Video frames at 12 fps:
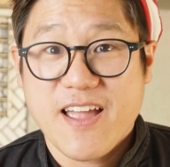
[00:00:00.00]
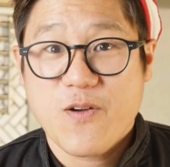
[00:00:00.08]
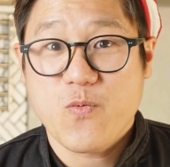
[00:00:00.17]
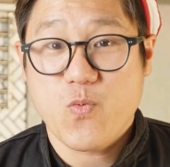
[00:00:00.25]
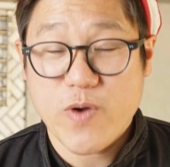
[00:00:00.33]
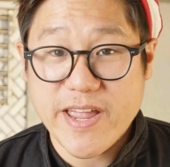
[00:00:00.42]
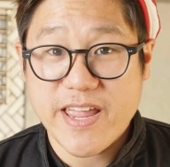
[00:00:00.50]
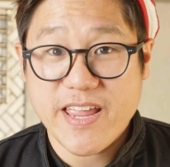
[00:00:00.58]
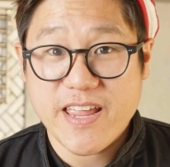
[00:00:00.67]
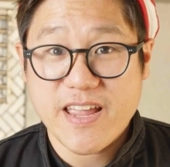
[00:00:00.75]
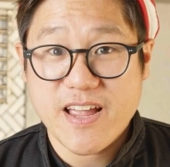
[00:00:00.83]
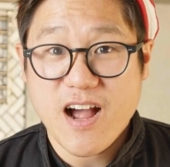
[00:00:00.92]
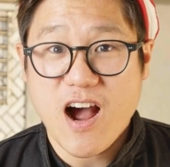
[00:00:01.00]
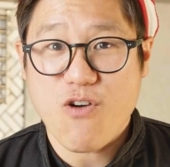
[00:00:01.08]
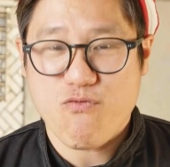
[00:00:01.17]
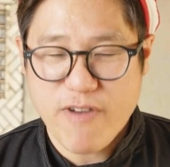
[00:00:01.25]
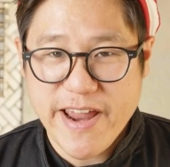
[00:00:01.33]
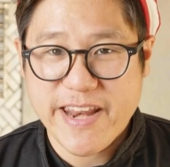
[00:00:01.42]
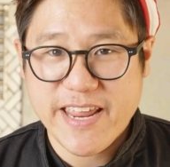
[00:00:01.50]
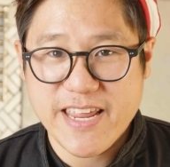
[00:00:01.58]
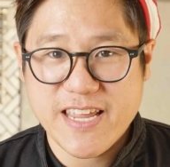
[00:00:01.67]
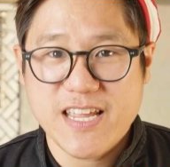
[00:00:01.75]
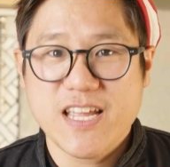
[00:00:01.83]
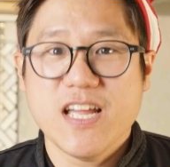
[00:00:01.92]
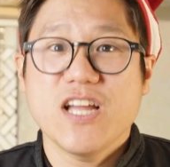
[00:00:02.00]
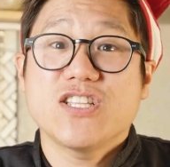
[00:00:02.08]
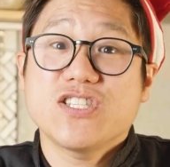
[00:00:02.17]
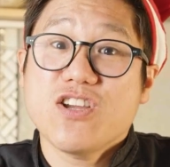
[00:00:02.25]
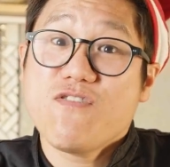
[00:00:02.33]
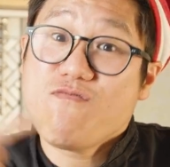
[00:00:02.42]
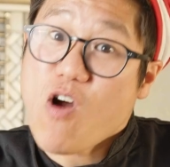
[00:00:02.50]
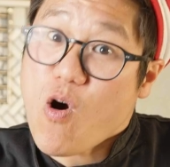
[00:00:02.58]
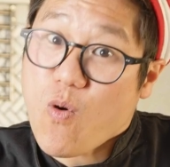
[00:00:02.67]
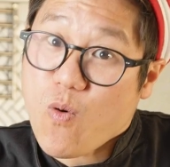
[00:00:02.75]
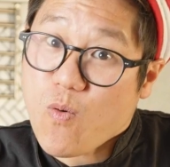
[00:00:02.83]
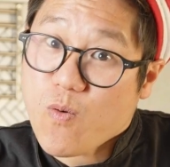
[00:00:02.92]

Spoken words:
We are ready to roll.